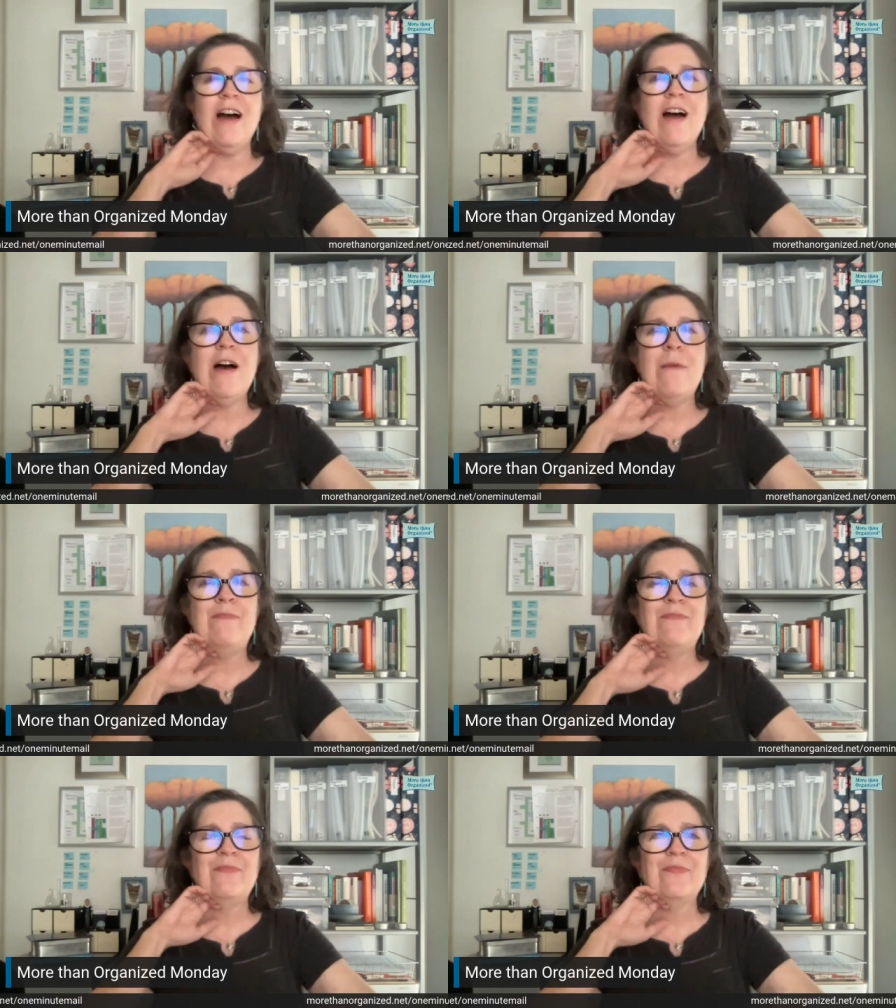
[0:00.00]

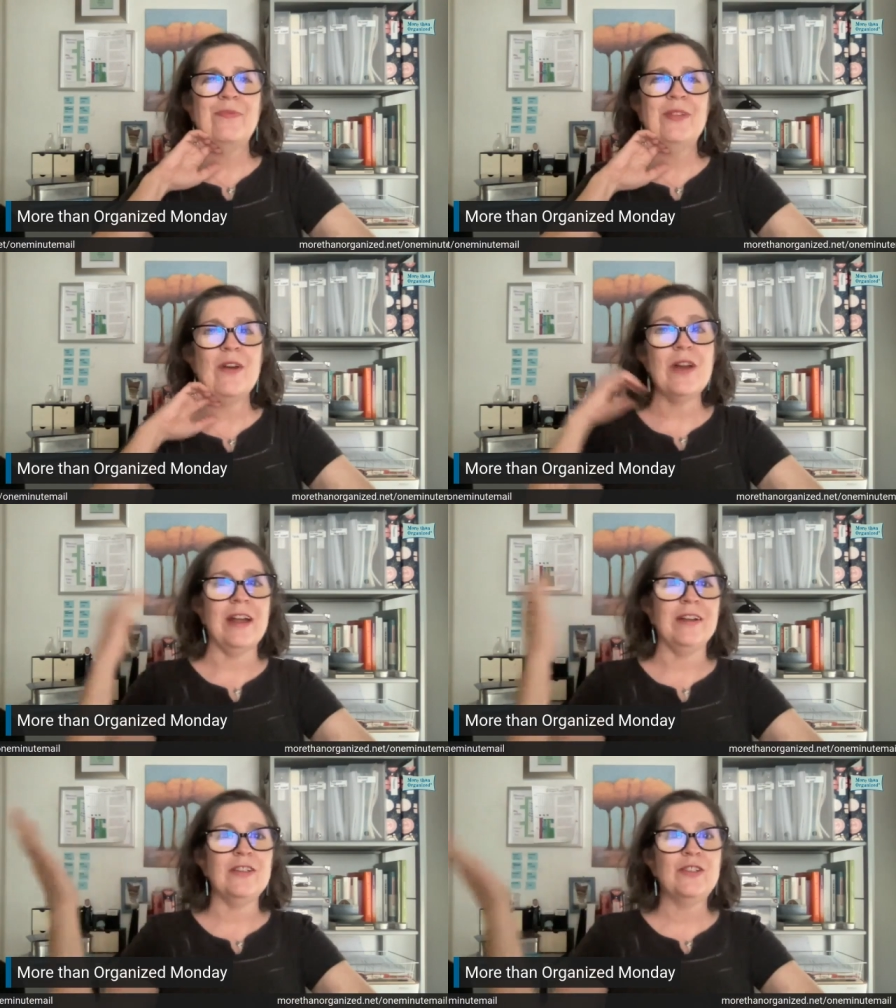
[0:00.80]
Um, all
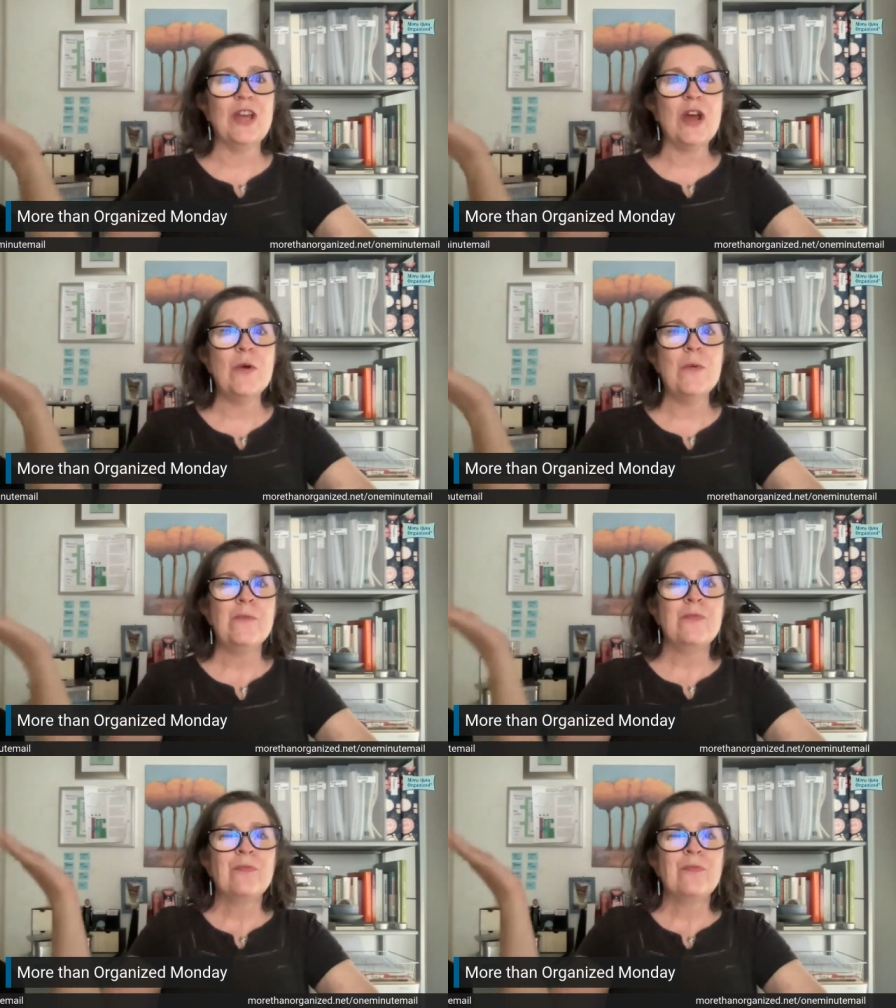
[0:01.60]
right. So,